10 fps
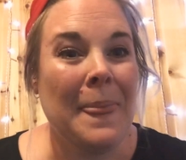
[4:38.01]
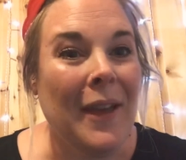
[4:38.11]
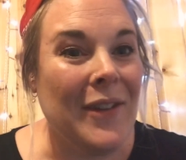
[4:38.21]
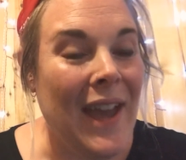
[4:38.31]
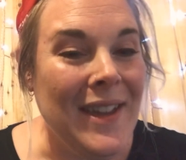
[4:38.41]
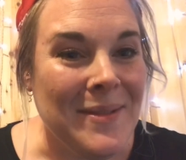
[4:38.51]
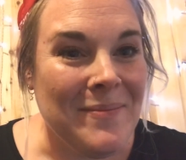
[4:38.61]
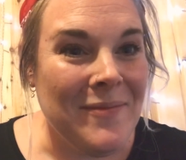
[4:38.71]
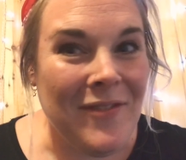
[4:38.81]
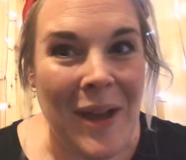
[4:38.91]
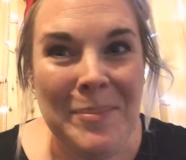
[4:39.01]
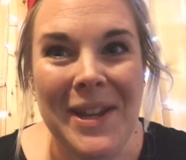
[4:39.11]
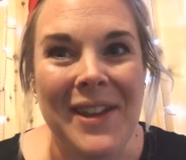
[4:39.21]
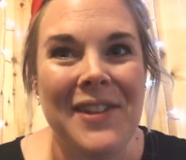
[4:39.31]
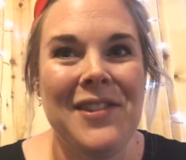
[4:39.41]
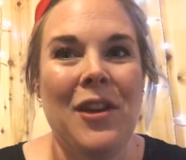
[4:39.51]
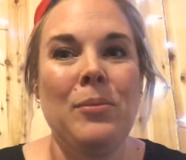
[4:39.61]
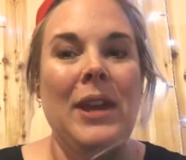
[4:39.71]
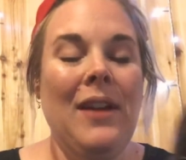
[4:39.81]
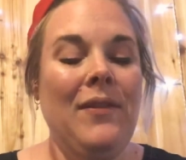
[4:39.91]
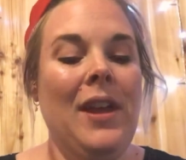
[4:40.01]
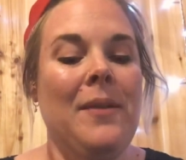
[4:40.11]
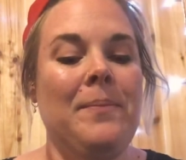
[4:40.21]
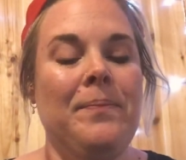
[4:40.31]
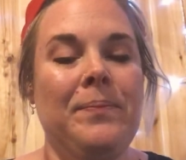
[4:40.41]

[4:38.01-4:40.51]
Okay, fabulous. So we have learned